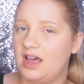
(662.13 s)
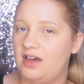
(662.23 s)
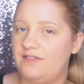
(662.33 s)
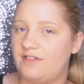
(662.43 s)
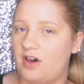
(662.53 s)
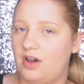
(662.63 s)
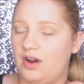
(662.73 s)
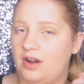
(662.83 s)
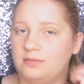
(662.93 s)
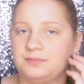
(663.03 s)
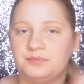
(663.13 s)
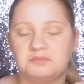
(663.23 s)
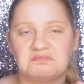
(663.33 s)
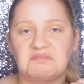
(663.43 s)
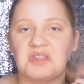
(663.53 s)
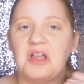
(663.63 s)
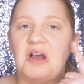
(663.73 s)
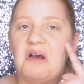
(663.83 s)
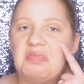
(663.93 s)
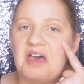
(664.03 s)
of our,
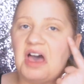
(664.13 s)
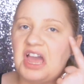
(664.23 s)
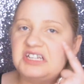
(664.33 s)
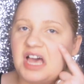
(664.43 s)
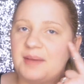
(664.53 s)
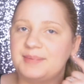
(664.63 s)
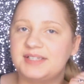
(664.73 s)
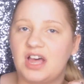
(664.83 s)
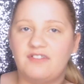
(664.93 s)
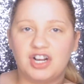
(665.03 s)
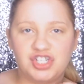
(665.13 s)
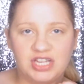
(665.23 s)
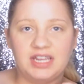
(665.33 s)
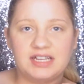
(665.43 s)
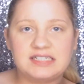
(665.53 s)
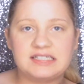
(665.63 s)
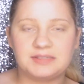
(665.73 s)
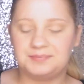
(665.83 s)
on the high tops of our cheeks.